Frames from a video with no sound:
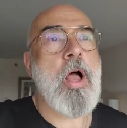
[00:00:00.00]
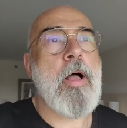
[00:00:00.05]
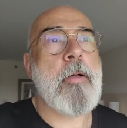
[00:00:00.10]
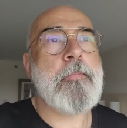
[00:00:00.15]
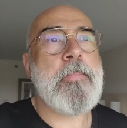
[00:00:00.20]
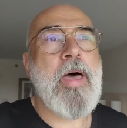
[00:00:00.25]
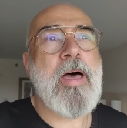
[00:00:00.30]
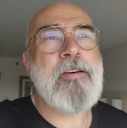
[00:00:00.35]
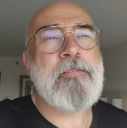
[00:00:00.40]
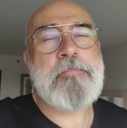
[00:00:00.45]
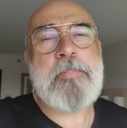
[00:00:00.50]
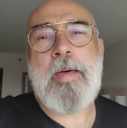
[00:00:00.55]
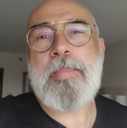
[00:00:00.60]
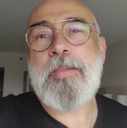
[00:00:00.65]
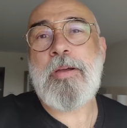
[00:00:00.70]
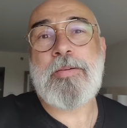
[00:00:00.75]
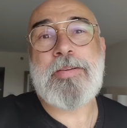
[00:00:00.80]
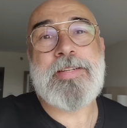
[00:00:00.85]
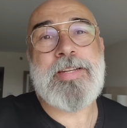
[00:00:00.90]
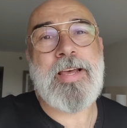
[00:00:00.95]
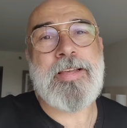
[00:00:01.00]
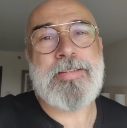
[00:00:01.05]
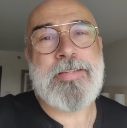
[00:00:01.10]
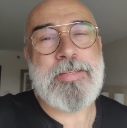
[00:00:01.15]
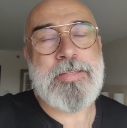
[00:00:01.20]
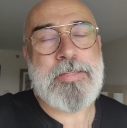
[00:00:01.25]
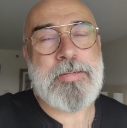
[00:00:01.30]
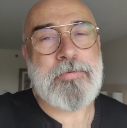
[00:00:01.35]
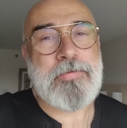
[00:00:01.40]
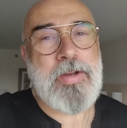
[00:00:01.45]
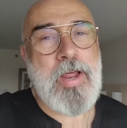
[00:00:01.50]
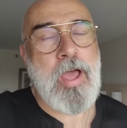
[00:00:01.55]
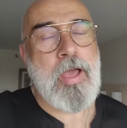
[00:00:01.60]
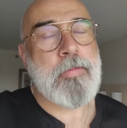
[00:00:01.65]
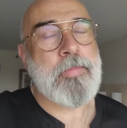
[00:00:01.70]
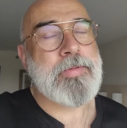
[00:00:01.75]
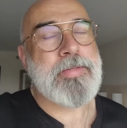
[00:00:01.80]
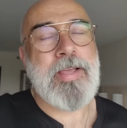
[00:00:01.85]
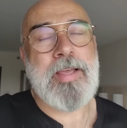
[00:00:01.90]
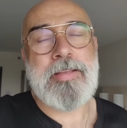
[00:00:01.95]
I've been there dozens of
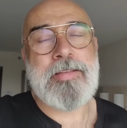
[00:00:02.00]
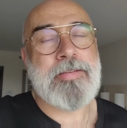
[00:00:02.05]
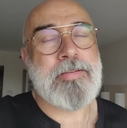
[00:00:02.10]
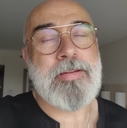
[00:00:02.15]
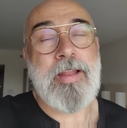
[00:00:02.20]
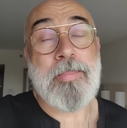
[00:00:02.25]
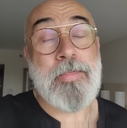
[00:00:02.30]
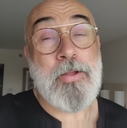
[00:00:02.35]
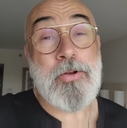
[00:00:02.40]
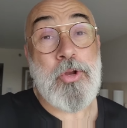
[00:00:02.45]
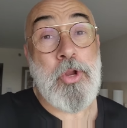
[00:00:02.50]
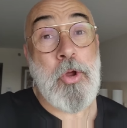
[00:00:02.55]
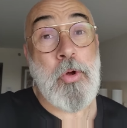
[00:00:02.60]
times. It's nothing